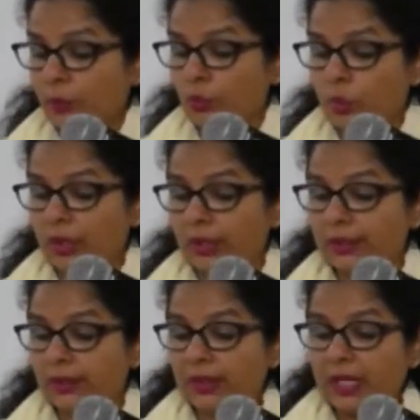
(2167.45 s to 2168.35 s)
word
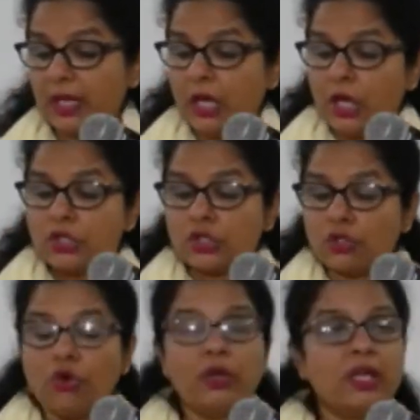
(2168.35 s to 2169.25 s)
okay
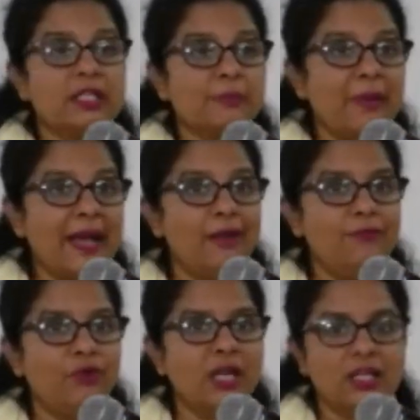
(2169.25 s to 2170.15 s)
so his plan
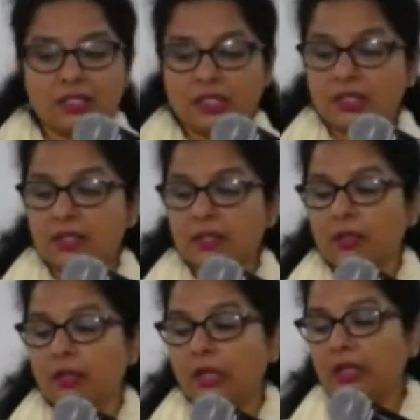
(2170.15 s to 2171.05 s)
for us is uh,